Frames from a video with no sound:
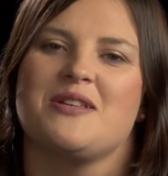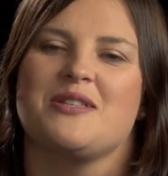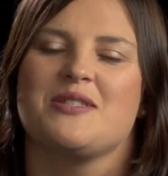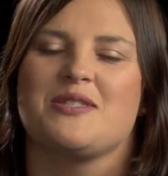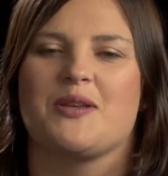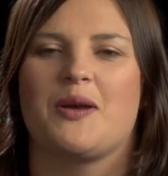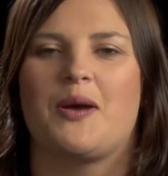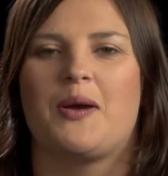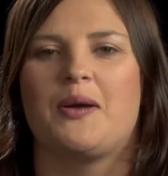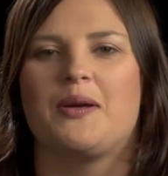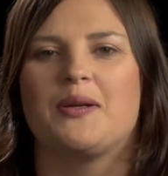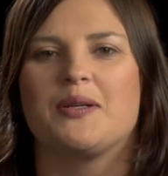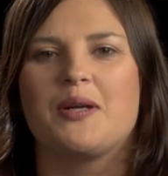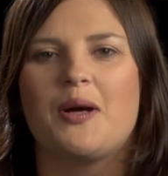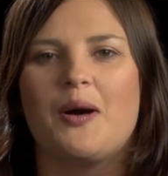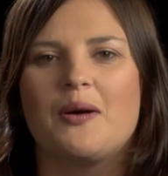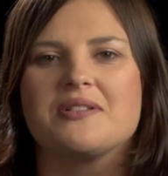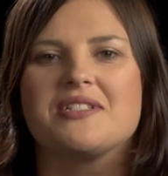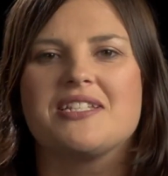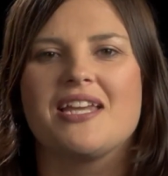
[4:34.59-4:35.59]
So
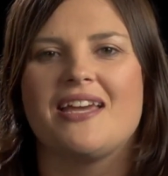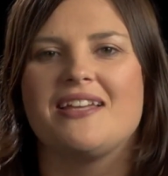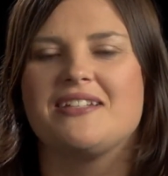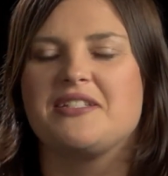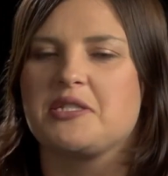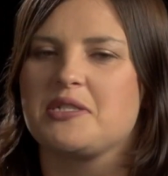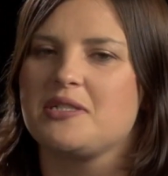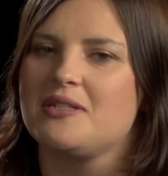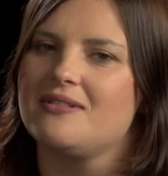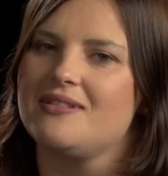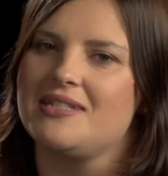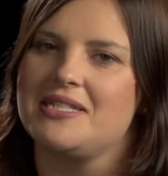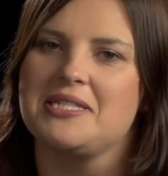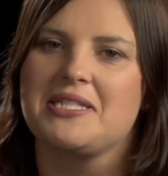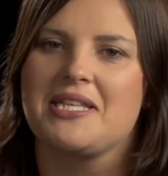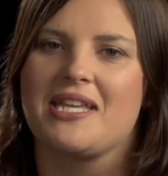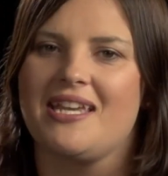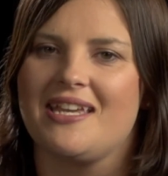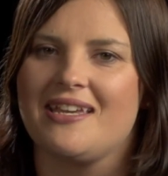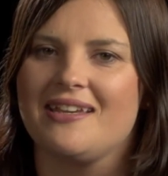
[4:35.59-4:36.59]
content is
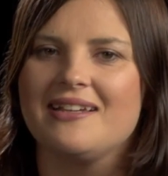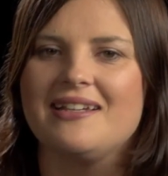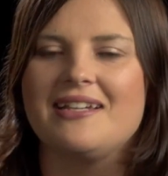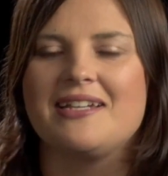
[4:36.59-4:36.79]
king.